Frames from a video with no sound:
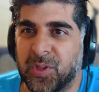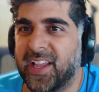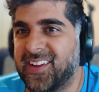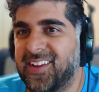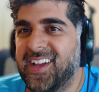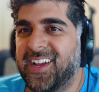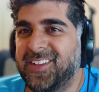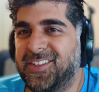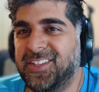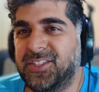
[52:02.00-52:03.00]
Like,
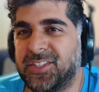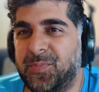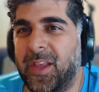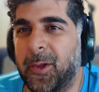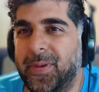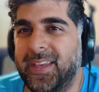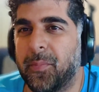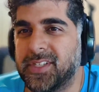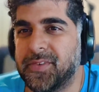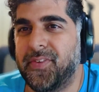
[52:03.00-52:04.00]
you could just LP a
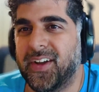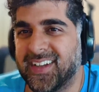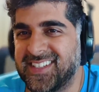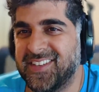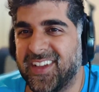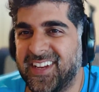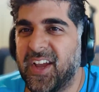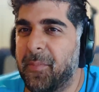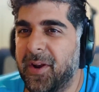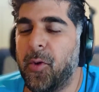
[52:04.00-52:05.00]
bunch of funds and you're like,
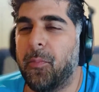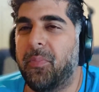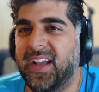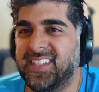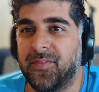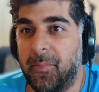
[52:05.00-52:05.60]
no, I'm going to go buy stuff.